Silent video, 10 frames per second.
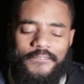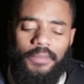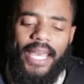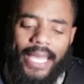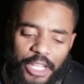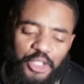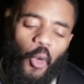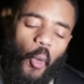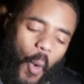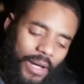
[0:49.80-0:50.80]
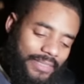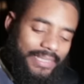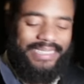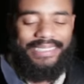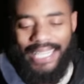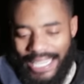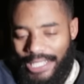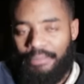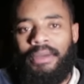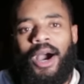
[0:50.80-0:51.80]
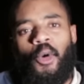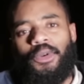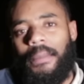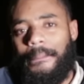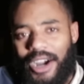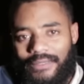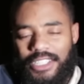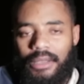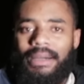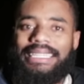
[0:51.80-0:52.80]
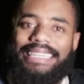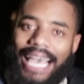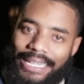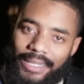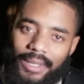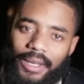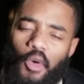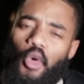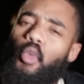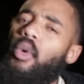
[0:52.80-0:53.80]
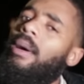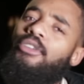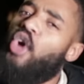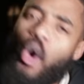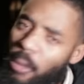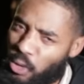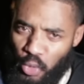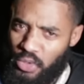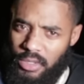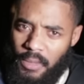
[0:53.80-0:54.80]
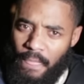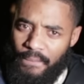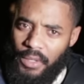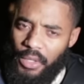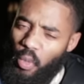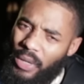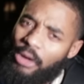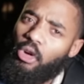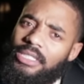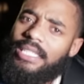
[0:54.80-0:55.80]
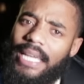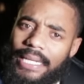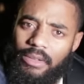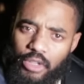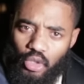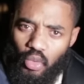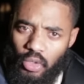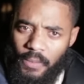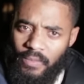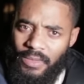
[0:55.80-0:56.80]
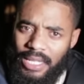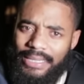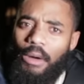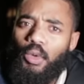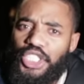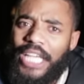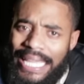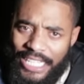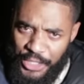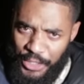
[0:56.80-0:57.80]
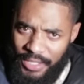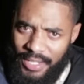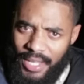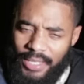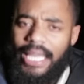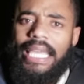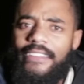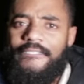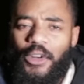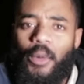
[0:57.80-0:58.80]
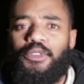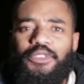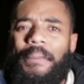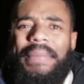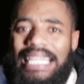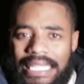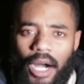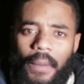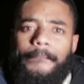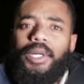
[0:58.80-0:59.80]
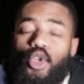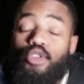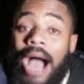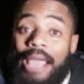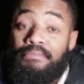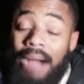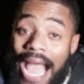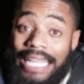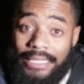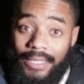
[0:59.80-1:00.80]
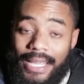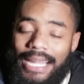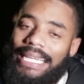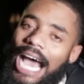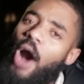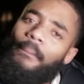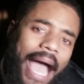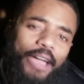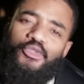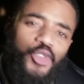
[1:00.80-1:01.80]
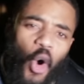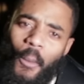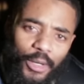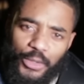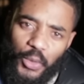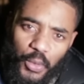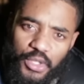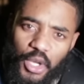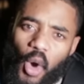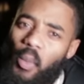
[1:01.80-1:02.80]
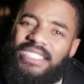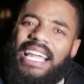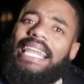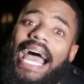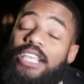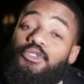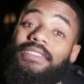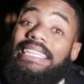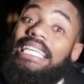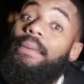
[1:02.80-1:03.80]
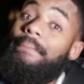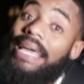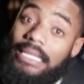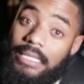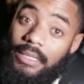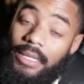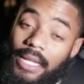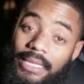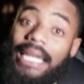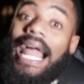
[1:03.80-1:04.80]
from the age of 1 to 10, my older brothers and my dad were my role models. When I got to secondary school, that all changed. The influence of the media blew my mind. Now my role models was the likes of DMX, the